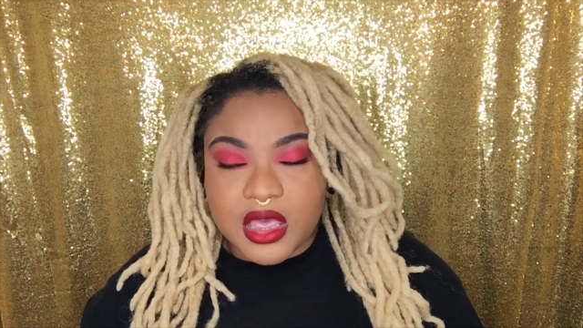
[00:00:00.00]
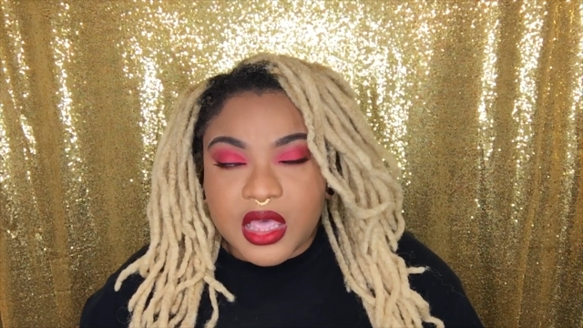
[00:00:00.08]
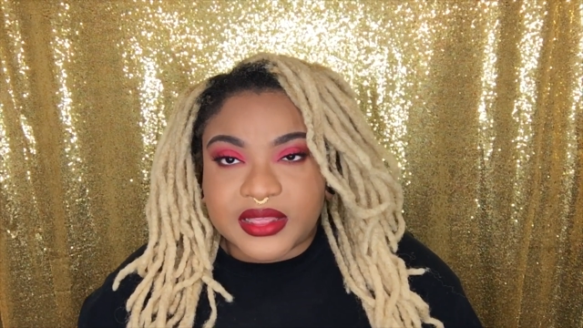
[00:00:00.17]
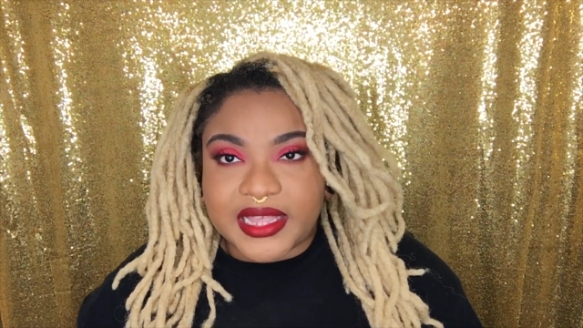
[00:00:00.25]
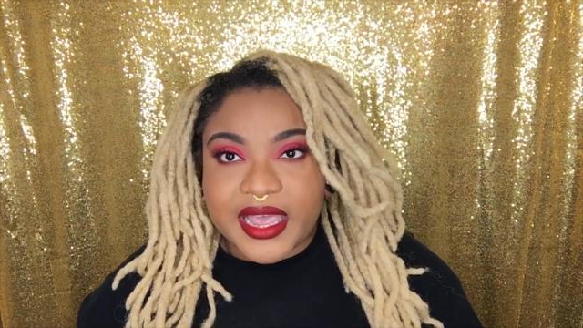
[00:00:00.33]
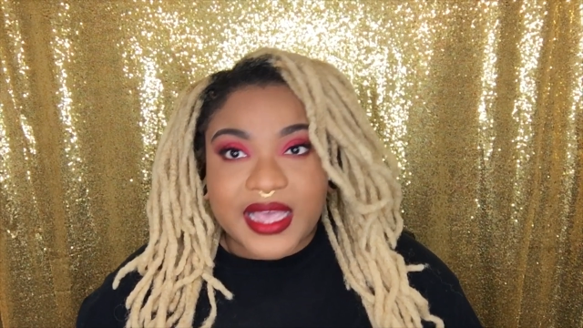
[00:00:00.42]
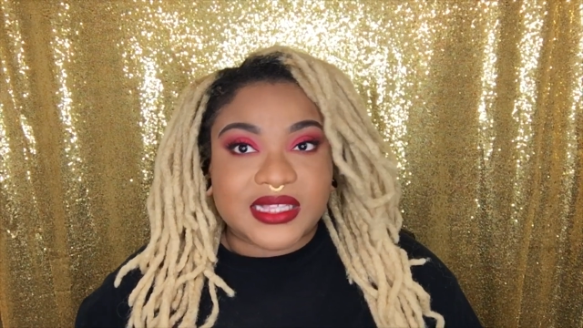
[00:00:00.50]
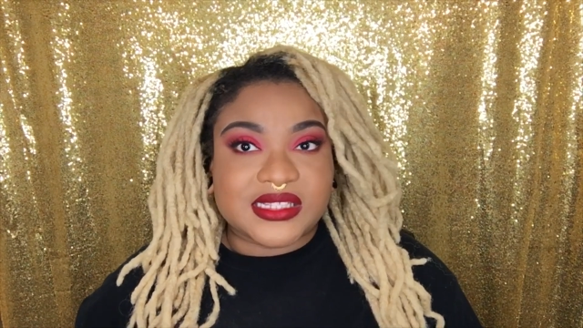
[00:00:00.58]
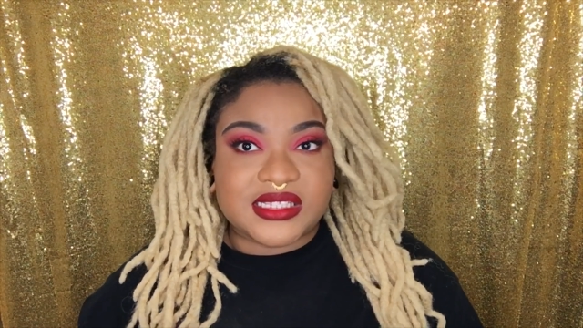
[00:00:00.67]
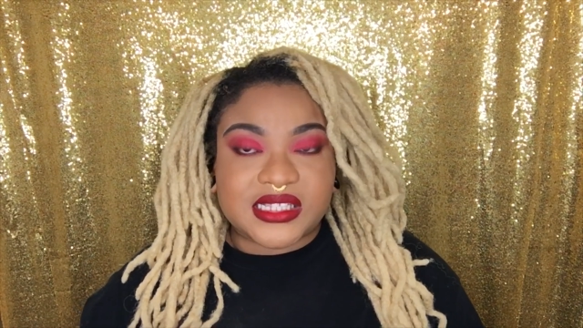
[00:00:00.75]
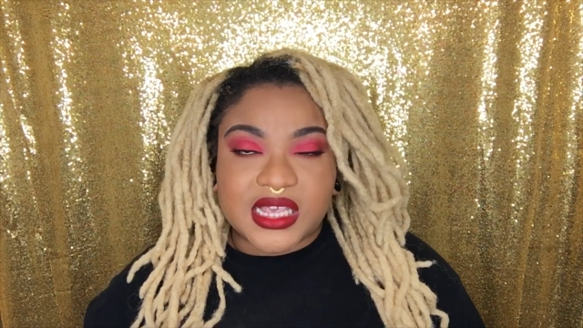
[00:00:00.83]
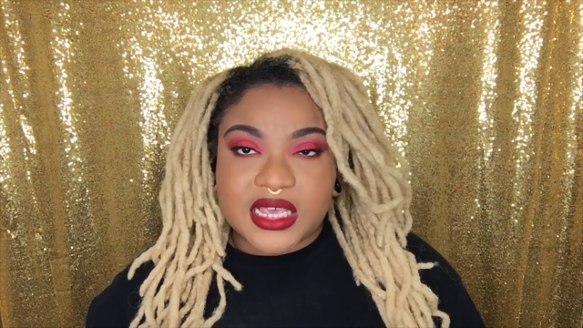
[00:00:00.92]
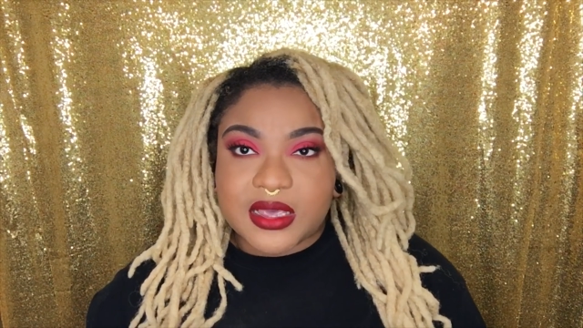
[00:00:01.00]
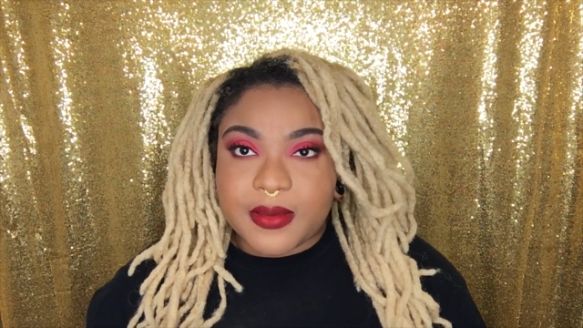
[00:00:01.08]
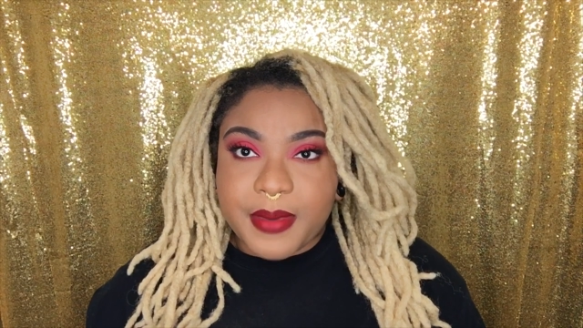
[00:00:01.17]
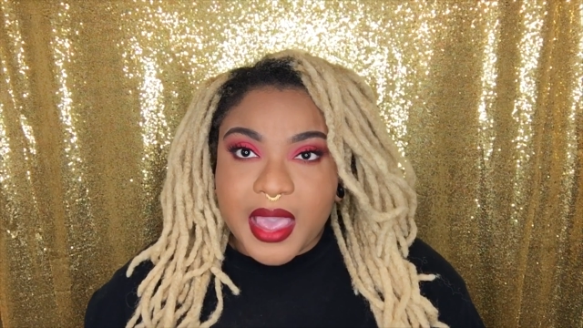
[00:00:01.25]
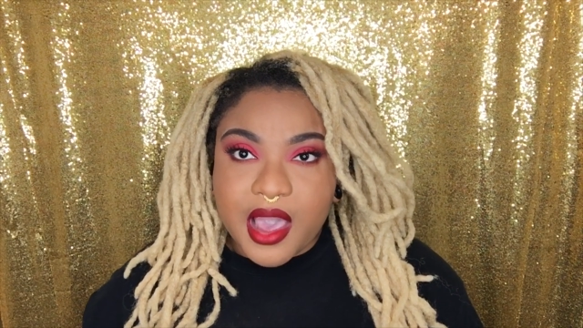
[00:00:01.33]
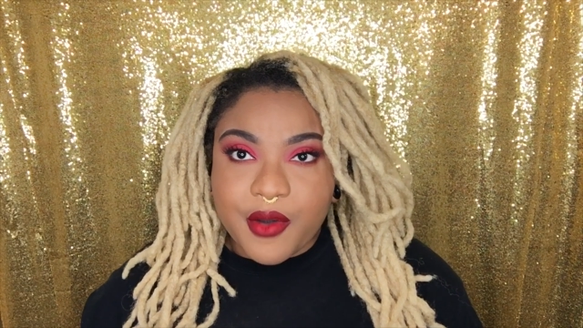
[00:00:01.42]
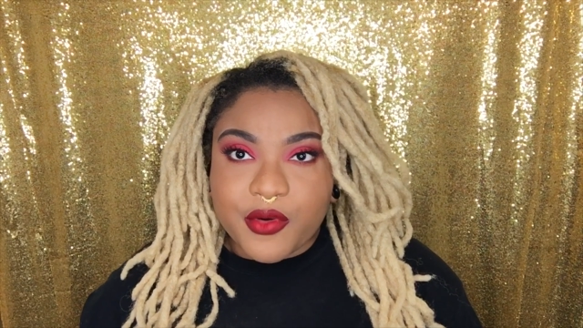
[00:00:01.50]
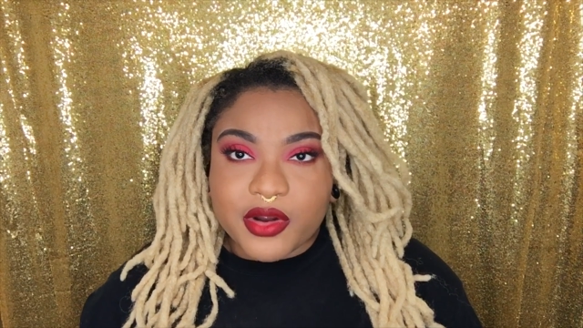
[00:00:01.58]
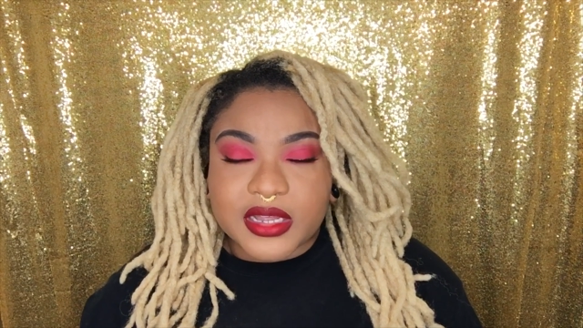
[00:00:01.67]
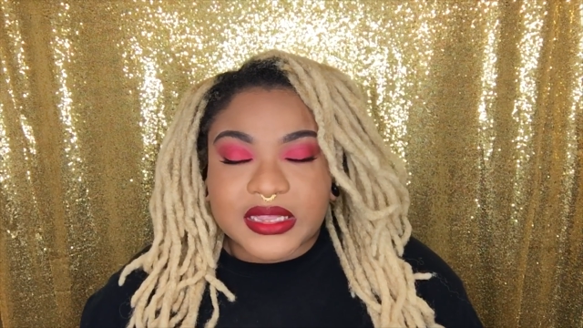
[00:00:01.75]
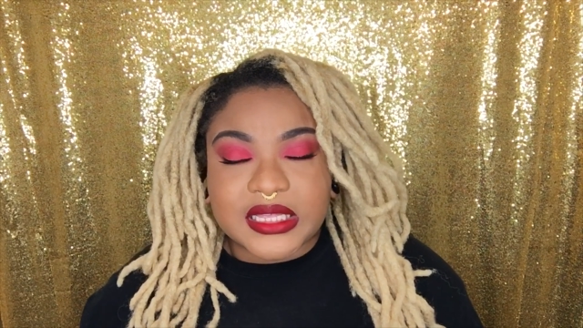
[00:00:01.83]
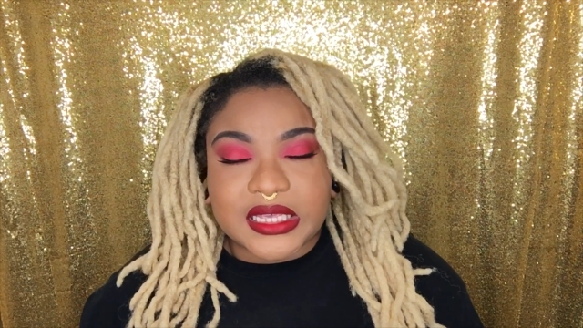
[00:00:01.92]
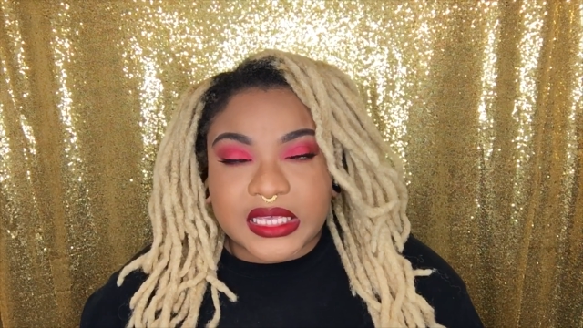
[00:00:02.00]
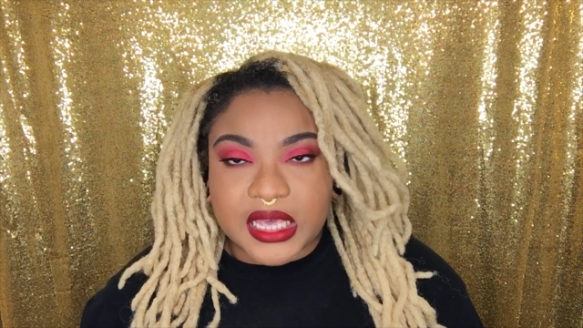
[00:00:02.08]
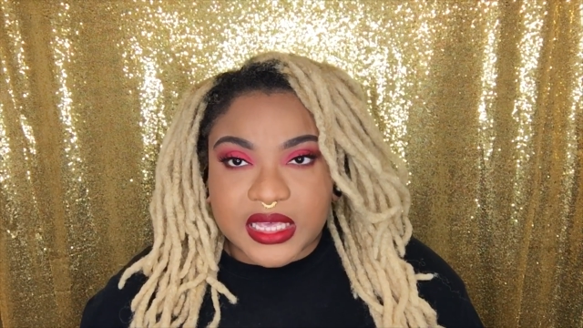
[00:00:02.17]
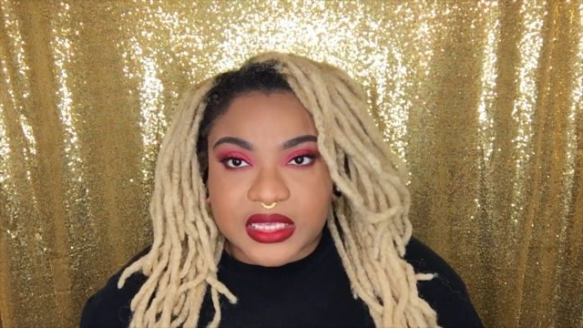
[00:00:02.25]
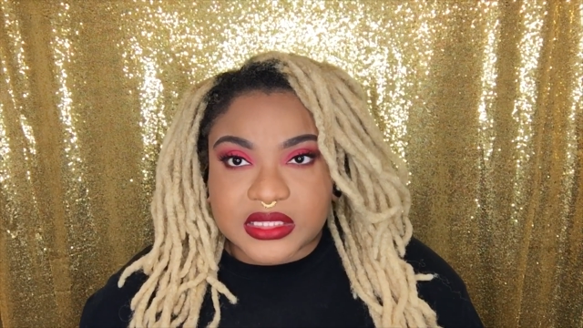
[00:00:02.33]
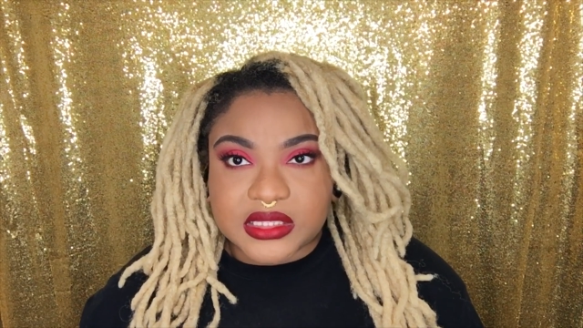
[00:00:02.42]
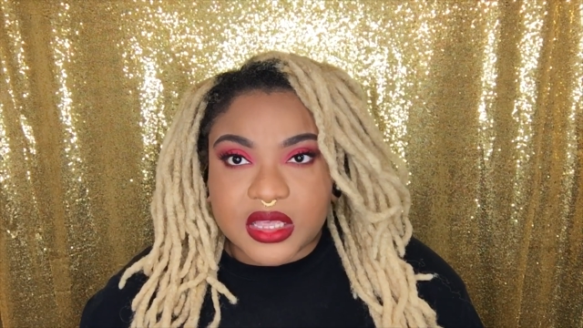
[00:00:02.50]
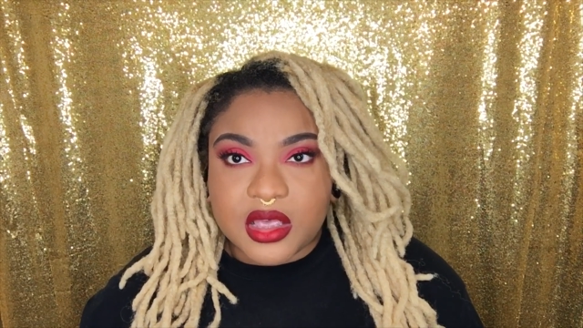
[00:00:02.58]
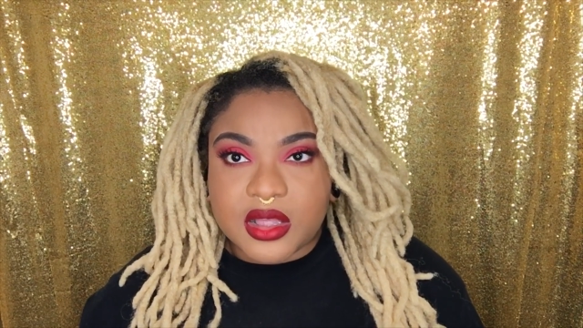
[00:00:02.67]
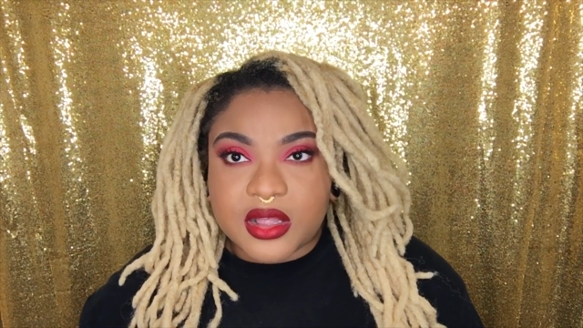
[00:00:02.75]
that has staying power, then yes,